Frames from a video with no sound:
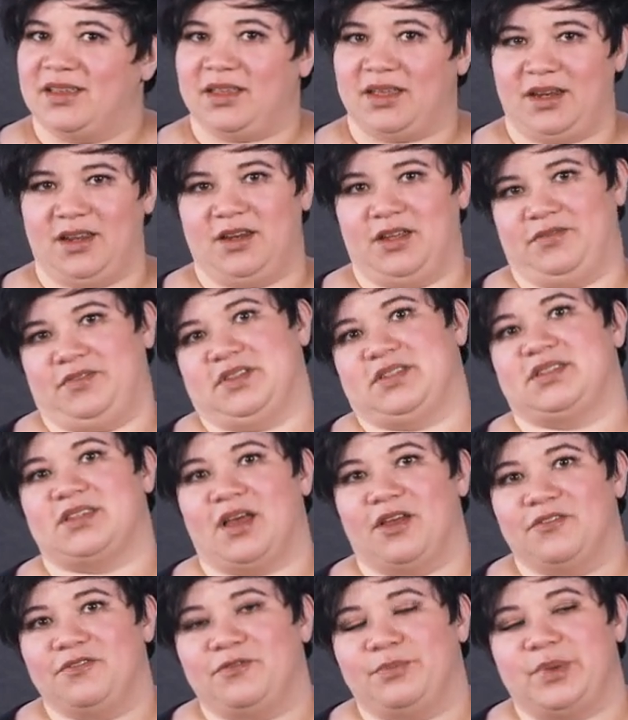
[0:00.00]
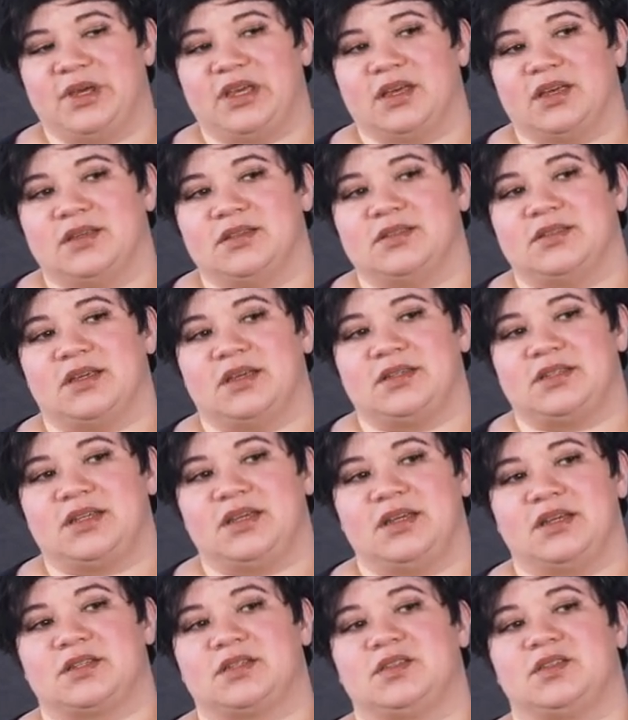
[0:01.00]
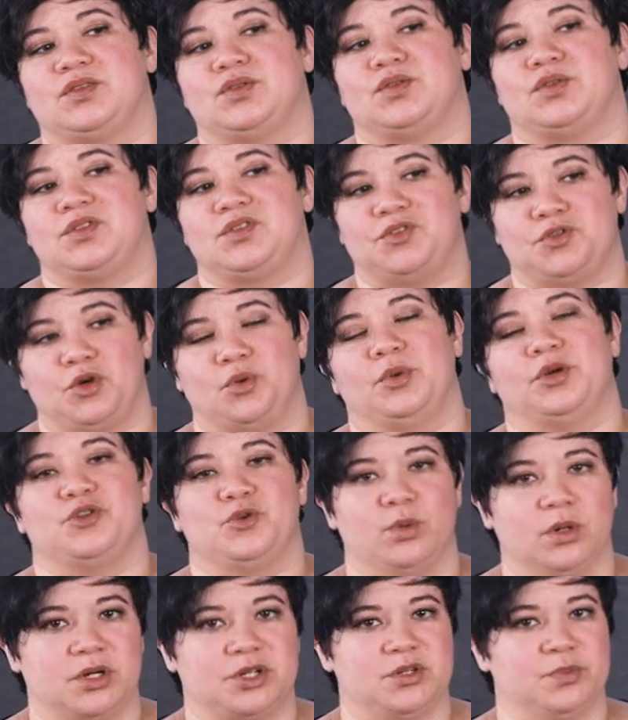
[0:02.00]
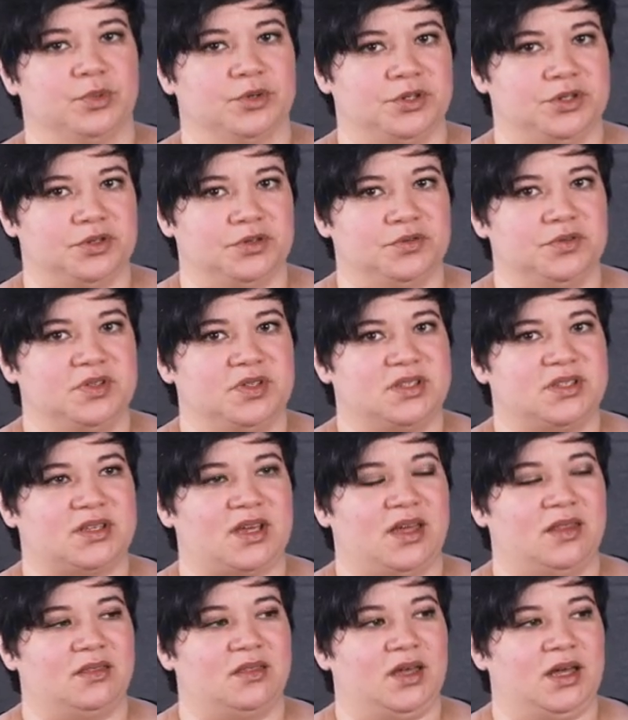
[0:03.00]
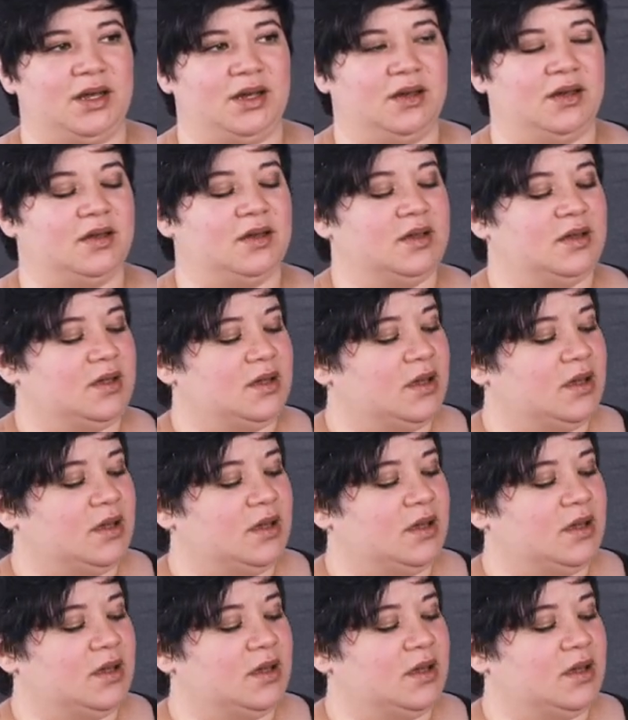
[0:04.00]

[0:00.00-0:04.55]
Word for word: in and of itself, because it takes so much work to produce, and then